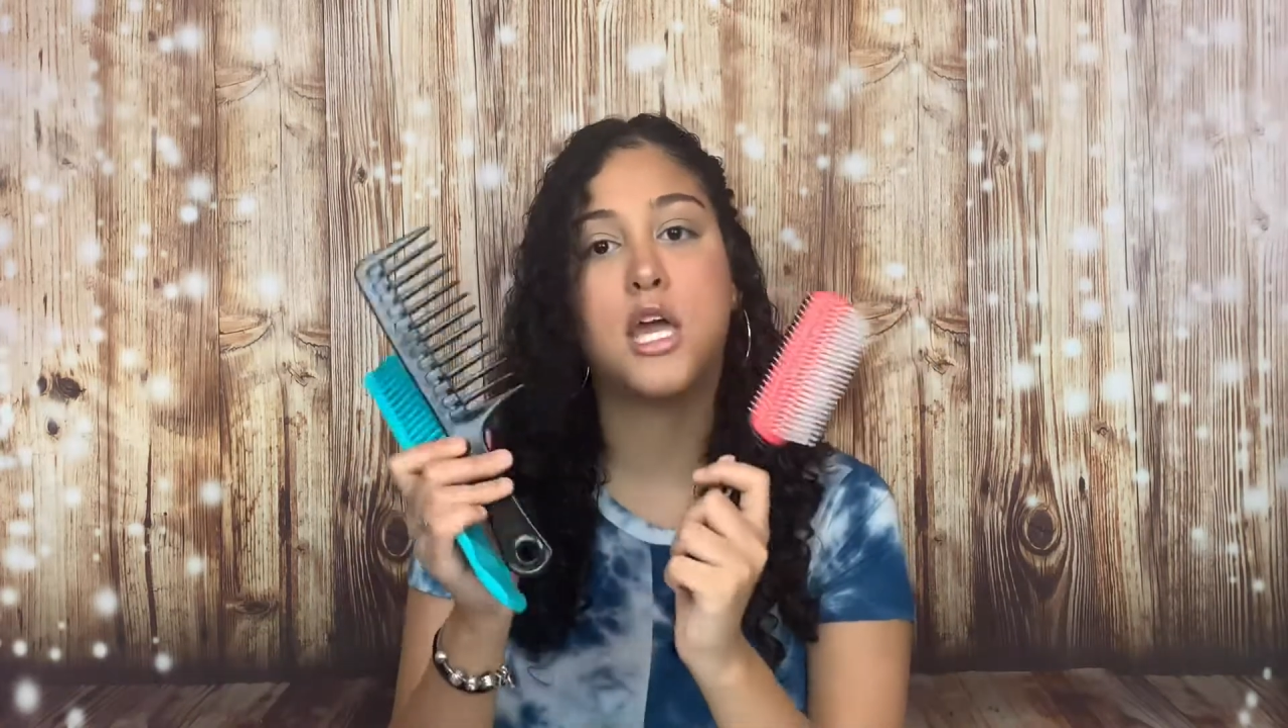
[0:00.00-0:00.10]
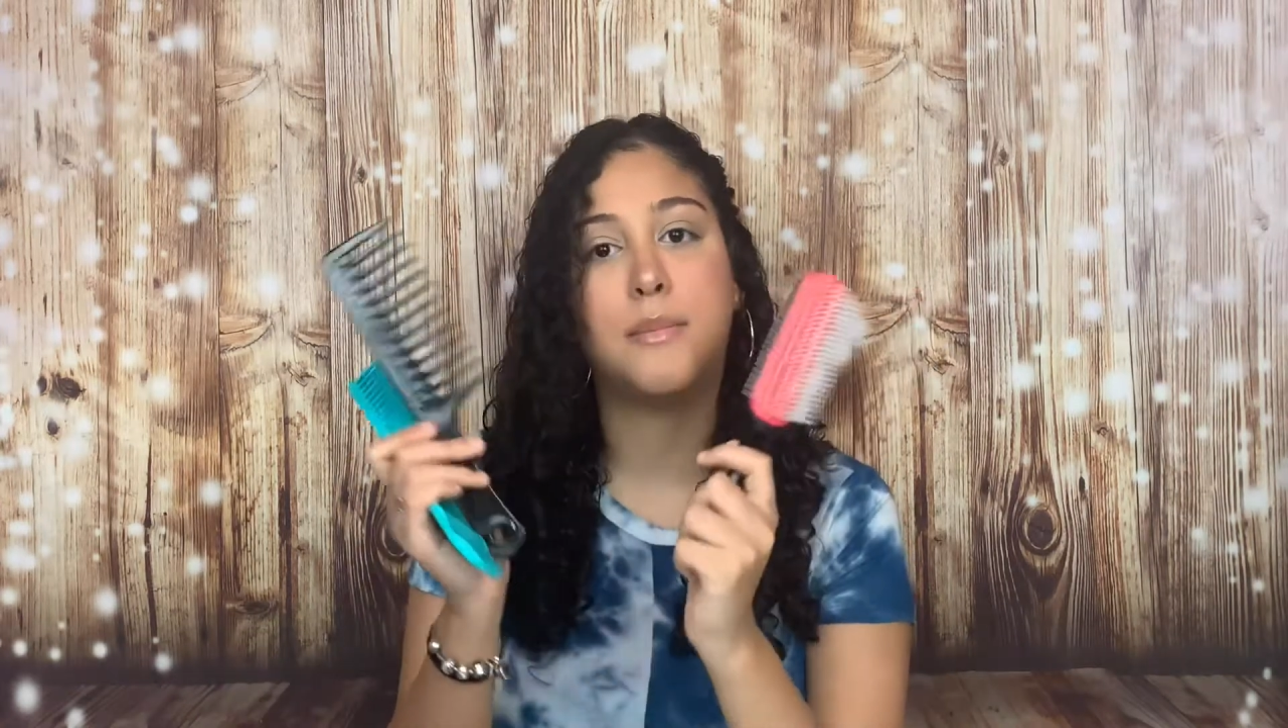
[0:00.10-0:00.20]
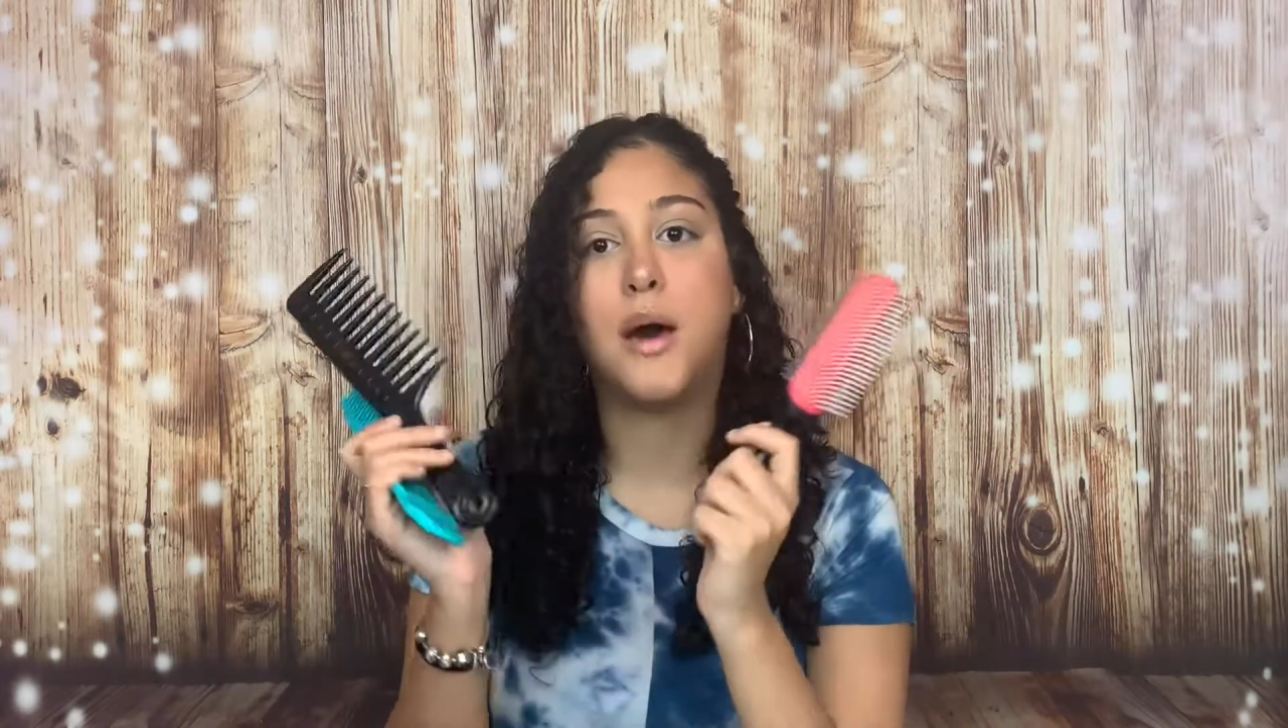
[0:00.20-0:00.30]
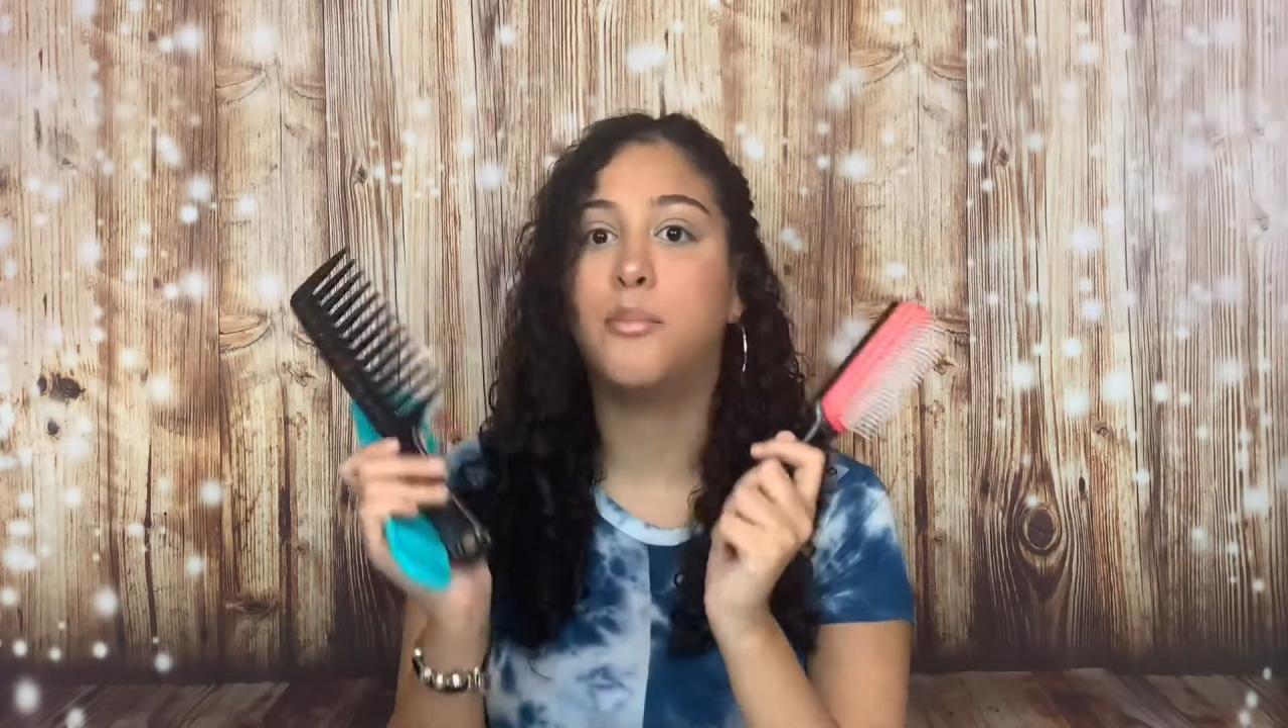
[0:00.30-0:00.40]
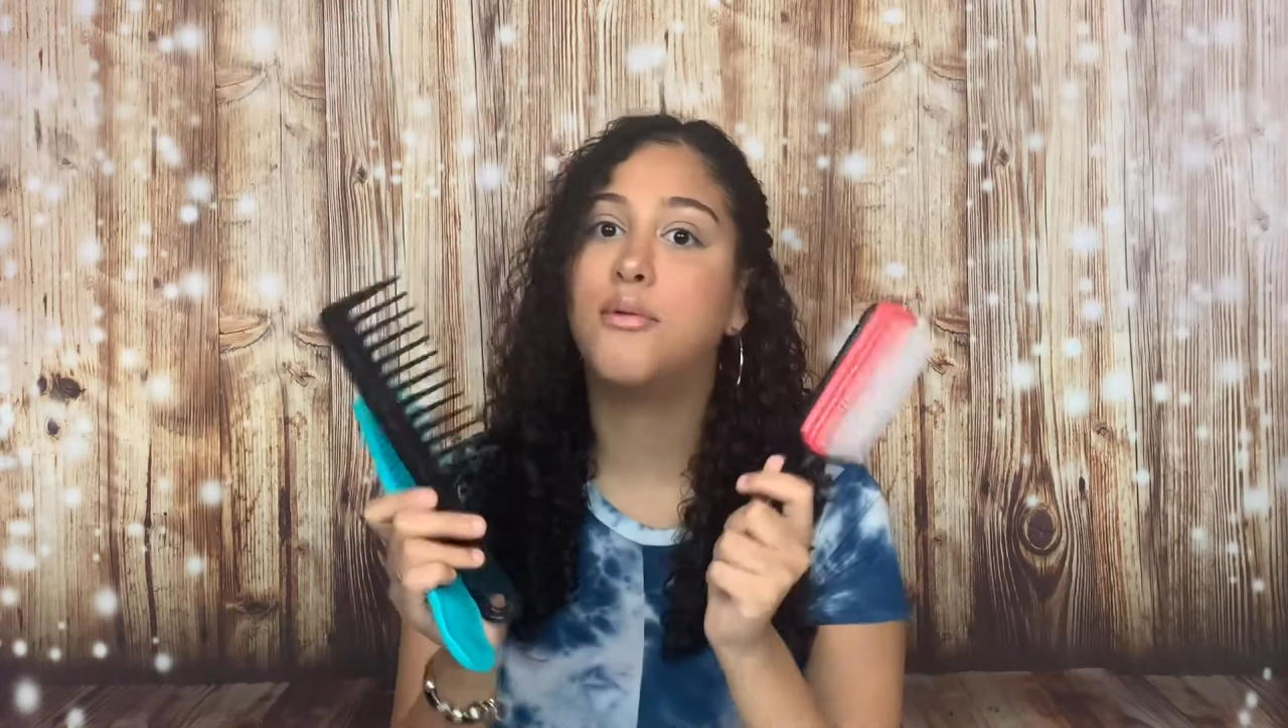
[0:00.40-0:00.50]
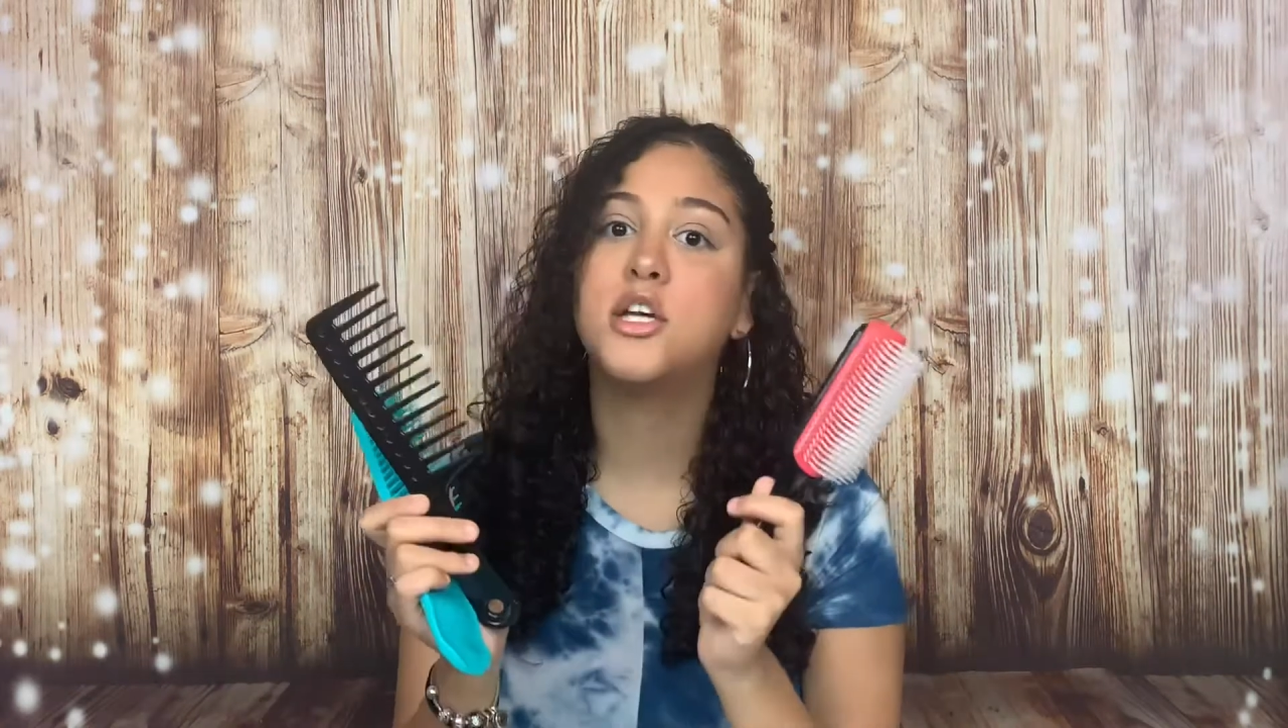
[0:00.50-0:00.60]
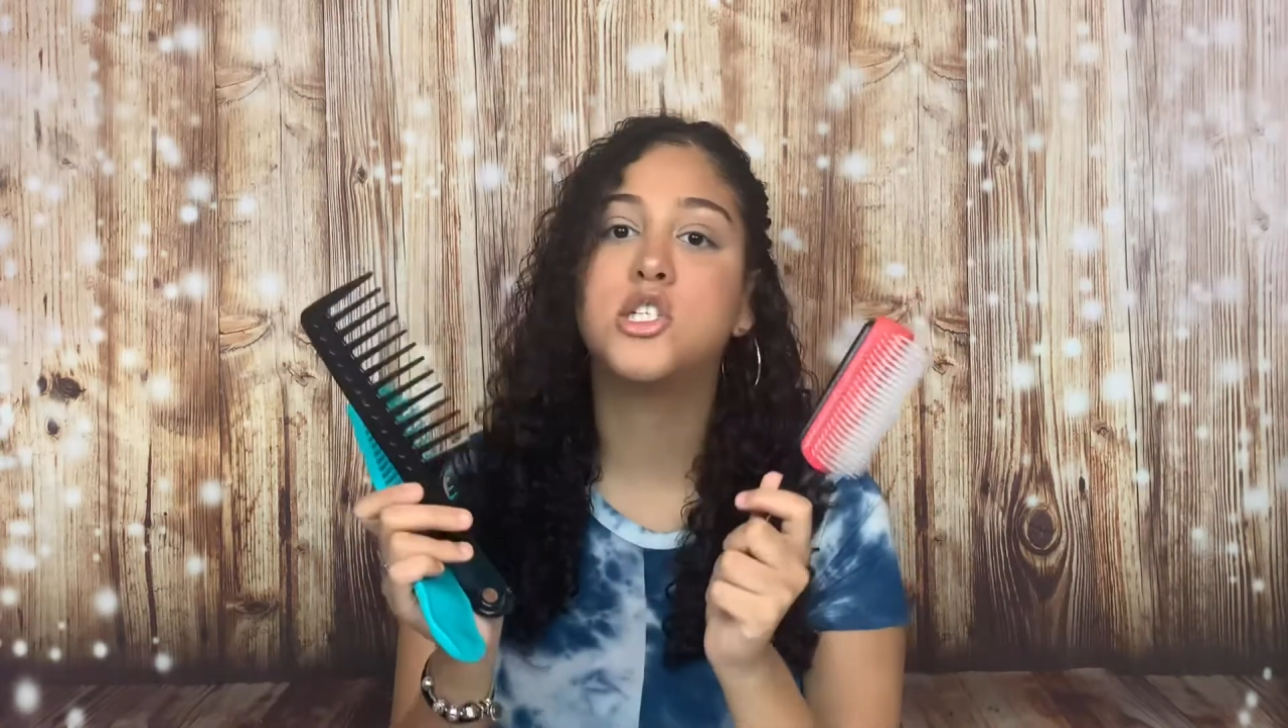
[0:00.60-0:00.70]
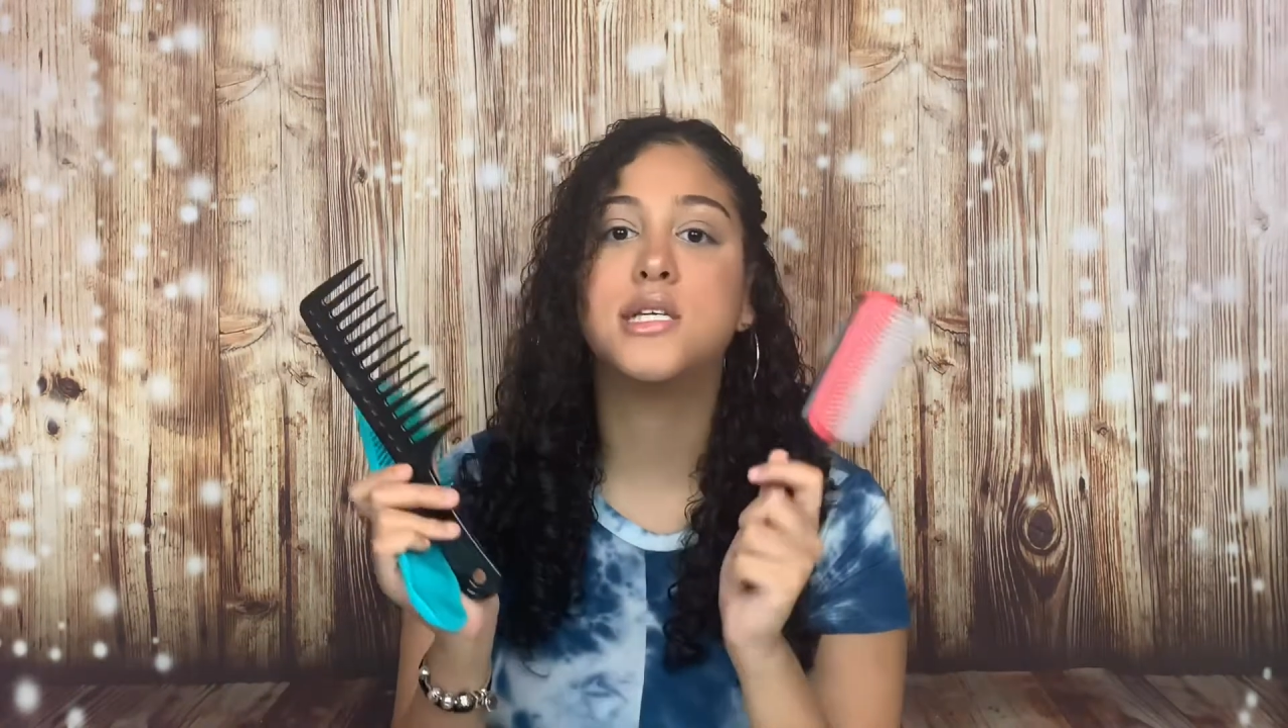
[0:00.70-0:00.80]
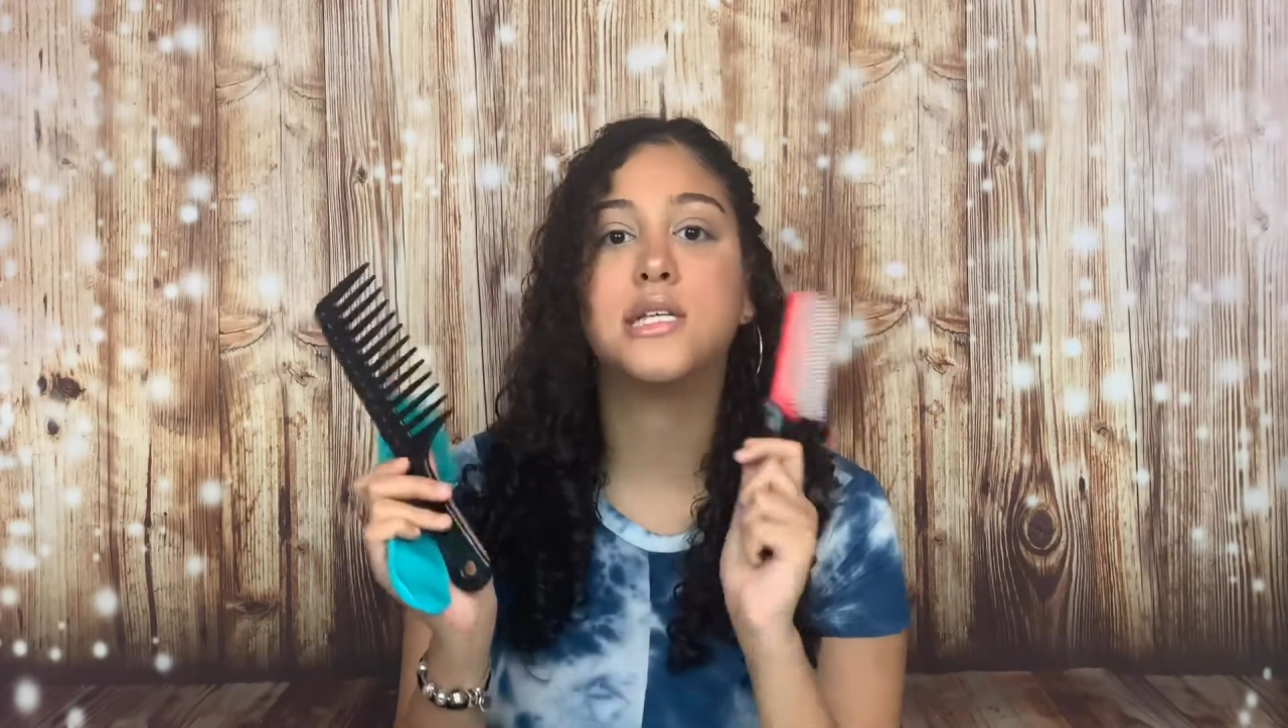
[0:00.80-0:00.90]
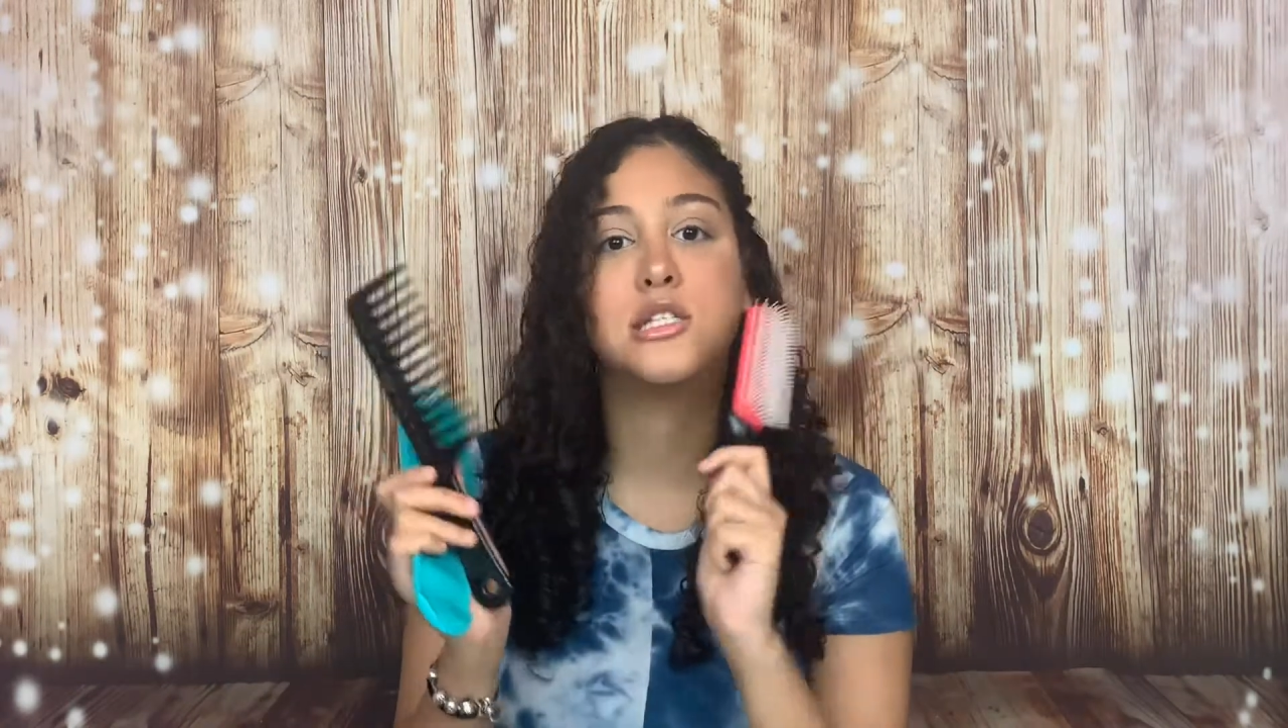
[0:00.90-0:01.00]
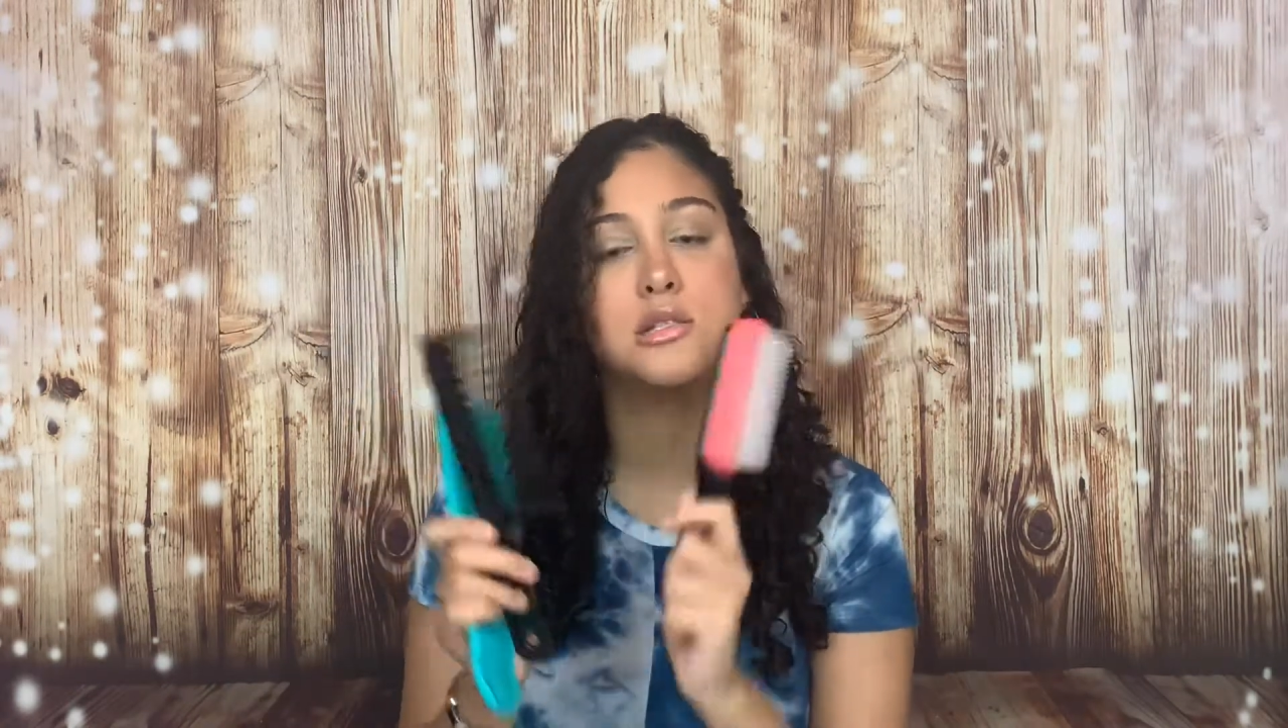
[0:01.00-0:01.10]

about brushes and